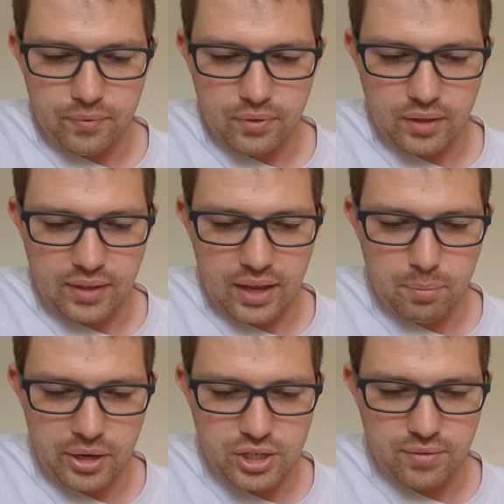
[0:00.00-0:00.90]
that they had
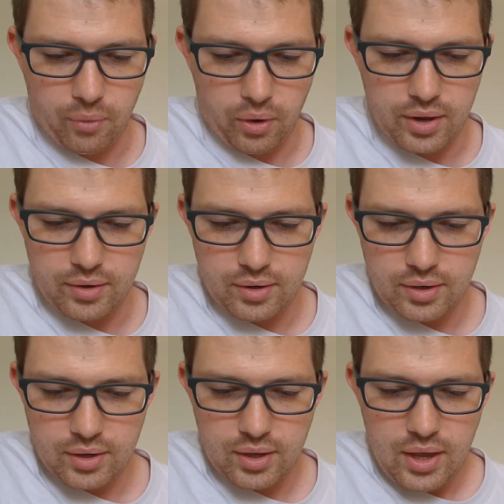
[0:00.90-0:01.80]
pitched for it.
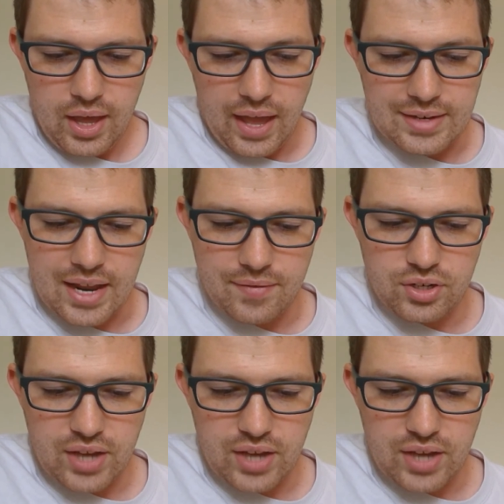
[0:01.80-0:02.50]
And David